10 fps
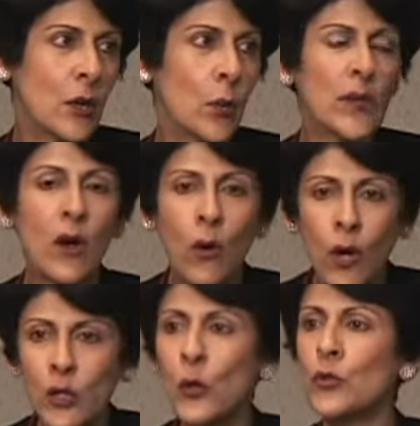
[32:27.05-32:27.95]
we
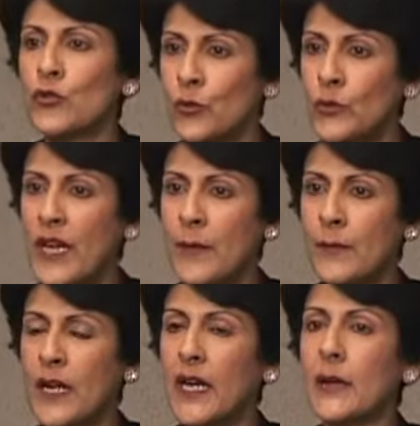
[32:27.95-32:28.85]
all go through them,
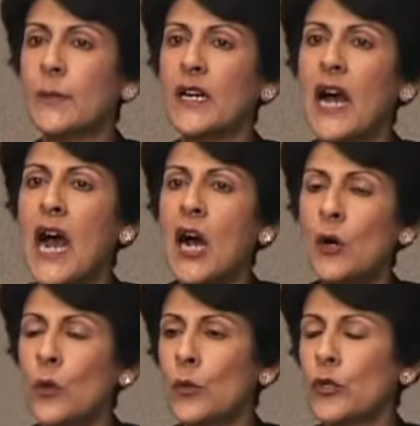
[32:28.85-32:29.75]
but
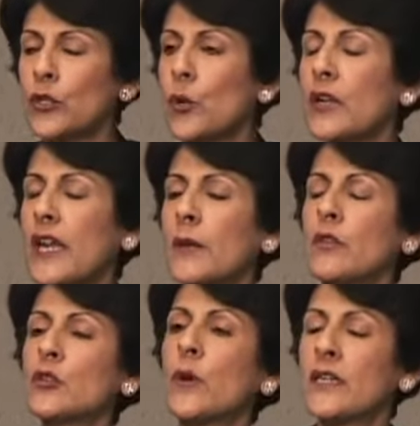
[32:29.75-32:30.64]
how you are
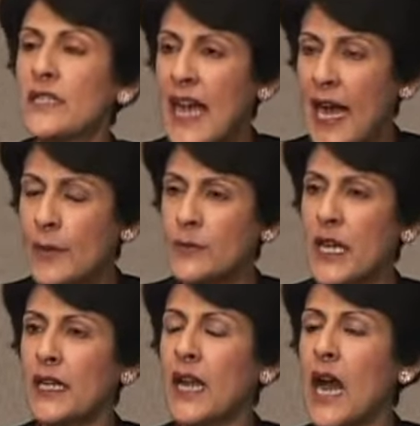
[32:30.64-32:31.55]
able to adapt
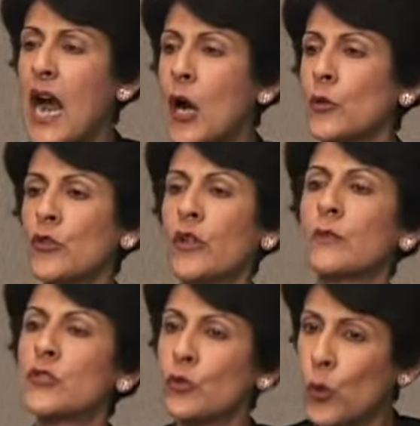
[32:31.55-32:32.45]
and how you're
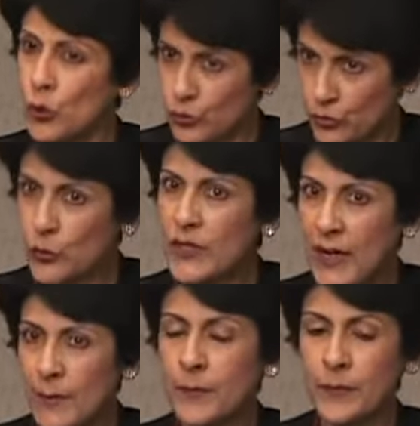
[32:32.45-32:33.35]
able to go through
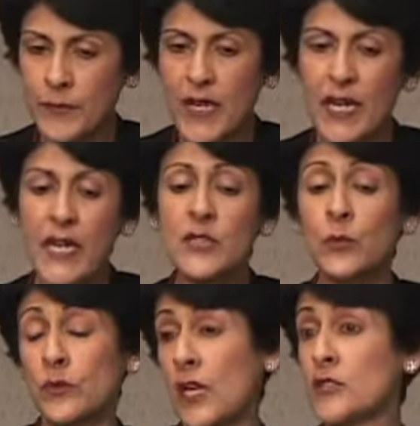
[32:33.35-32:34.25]
them is,
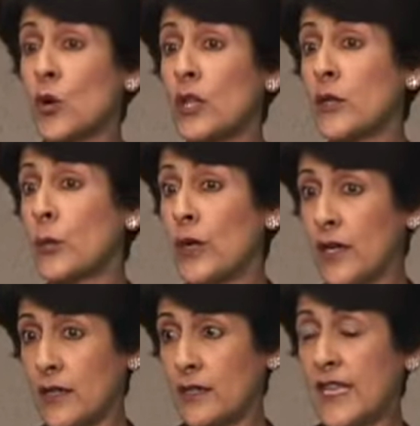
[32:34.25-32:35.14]
is all the
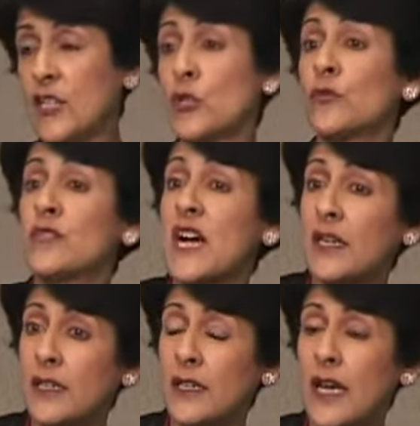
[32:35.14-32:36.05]
work that you've
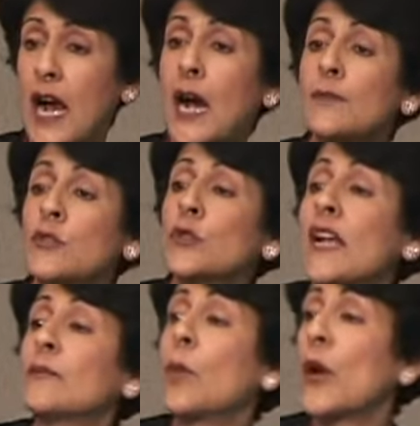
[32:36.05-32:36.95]
done up to
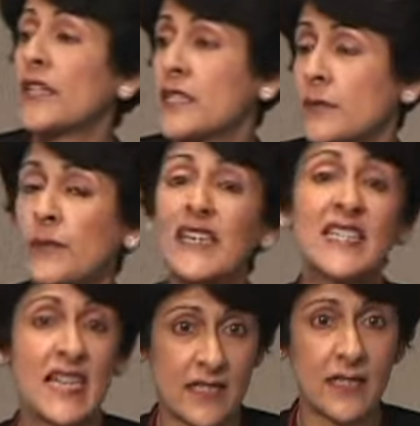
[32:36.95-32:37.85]
that point being
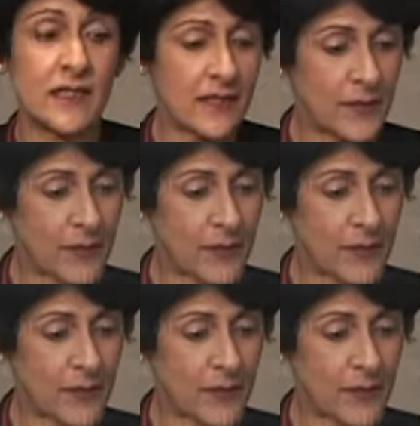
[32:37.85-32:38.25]
tested.